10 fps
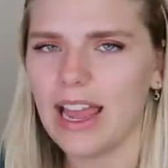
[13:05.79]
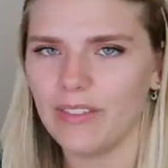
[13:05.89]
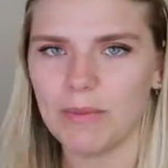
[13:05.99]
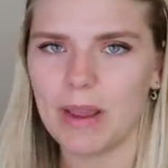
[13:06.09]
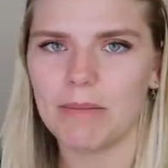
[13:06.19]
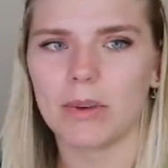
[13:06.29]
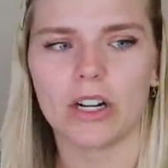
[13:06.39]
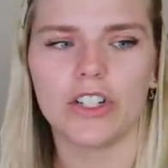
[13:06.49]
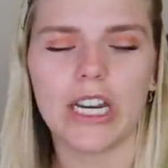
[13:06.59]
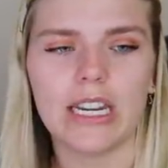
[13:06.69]
haven't made
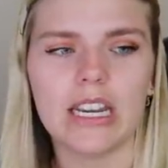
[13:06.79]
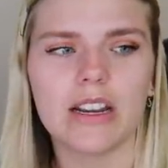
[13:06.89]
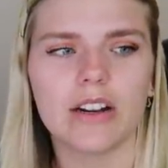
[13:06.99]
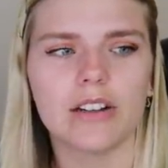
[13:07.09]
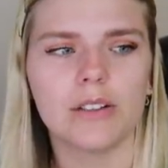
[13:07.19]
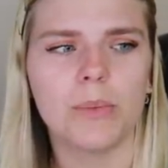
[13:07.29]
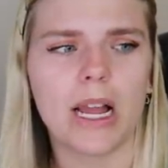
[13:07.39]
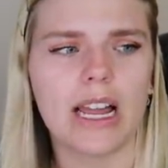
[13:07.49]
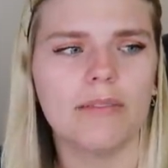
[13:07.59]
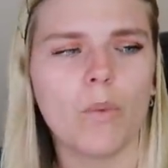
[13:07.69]
merch in years,
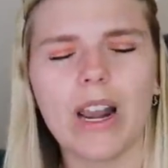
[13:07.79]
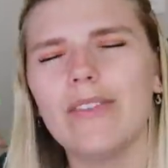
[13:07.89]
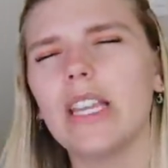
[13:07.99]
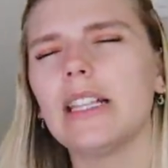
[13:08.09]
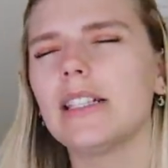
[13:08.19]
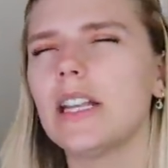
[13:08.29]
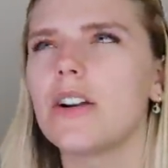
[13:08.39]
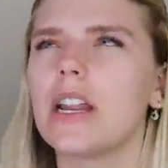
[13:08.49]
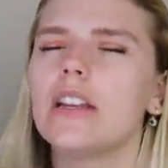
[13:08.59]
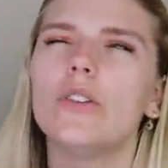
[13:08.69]
but when I've
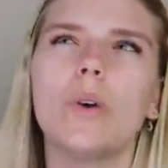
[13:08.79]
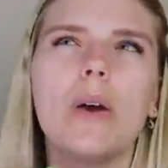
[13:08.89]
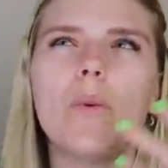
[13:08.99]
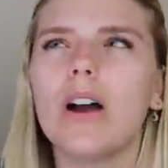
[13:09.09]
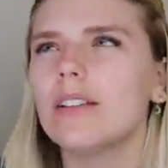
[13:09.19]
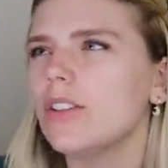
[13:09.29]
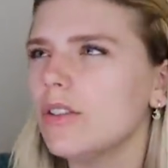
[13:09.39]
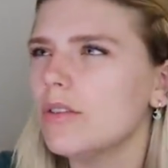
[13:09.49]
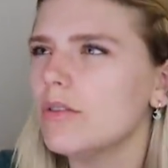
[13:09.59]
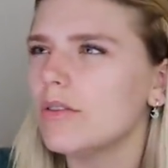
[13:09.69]
considered it, do I want
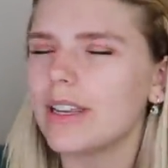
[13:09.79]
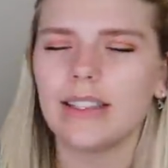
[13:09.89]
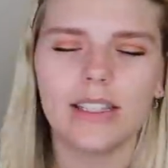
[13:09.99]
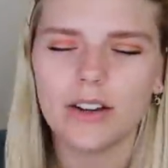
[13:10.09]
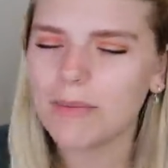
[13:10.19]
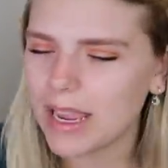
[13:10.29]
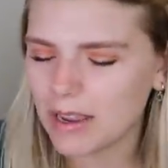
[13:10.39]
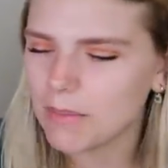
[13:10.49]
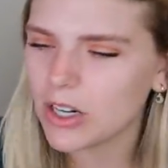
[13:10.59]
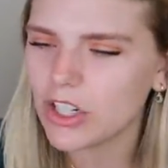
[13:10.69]
to consider
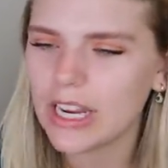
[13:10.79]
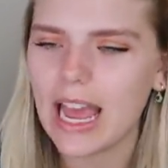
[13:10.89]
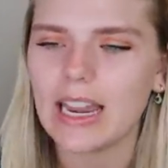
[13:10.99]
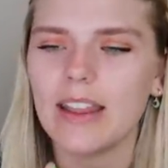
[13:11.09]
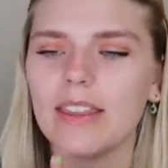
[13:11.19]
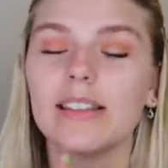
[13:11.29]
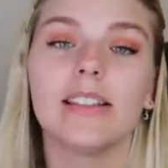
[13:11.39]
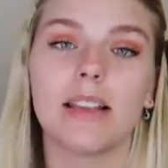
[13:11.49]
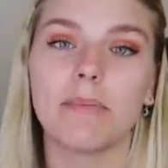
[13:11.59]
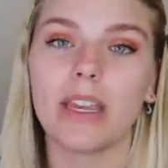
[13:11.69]
making merch again? This
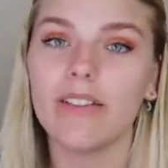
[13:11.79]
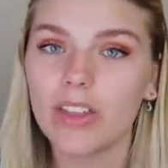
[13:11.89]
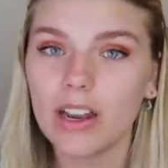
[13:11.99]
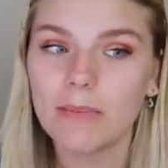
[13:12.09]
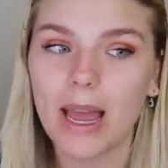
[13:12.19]
is something I've thought